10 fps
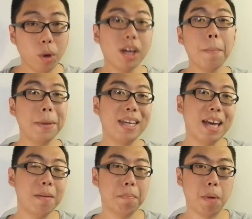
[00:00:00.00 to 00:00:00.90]
We're going to
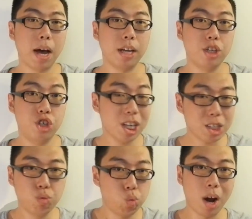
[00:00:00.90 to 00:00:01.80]
begin by
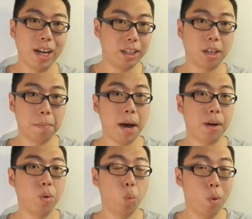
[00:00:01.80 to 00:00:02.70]
just running the
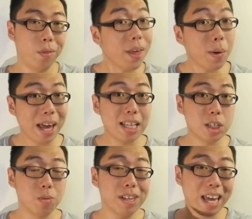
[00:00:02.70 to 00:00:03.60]
command without
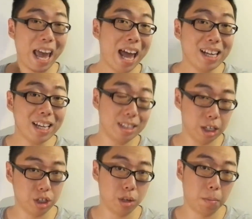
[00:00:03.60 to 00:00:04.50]
entering any
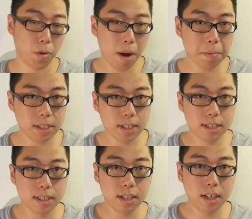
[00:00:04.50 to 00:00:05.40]
additional
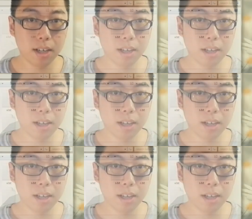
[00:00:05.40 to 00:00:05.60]
parameters.